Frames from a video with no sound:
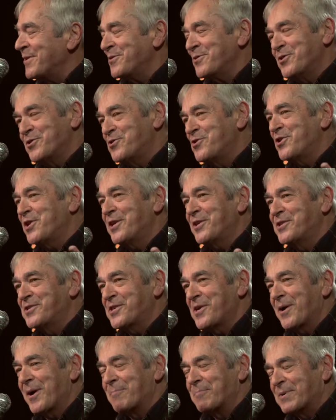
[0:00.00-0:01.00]
The
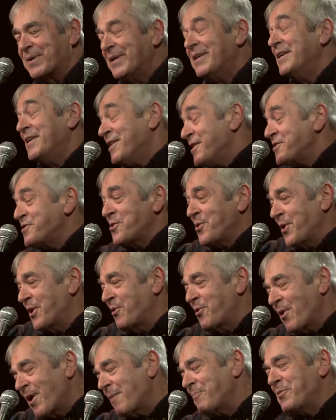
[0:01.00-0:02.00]
jig's up. So I
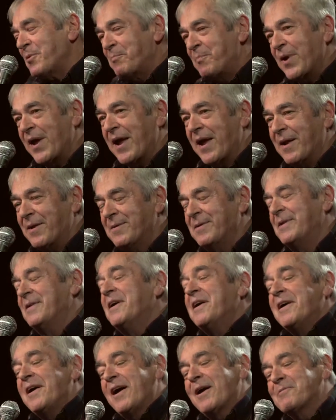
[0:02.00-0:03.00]
grab the pen
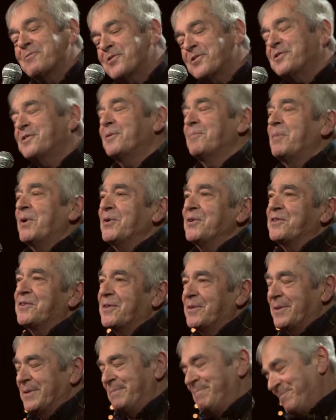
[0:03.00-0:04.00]
I'm just about
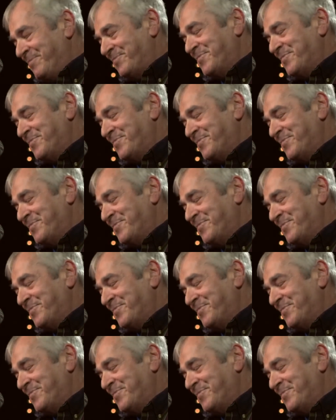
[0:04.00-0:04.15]
to,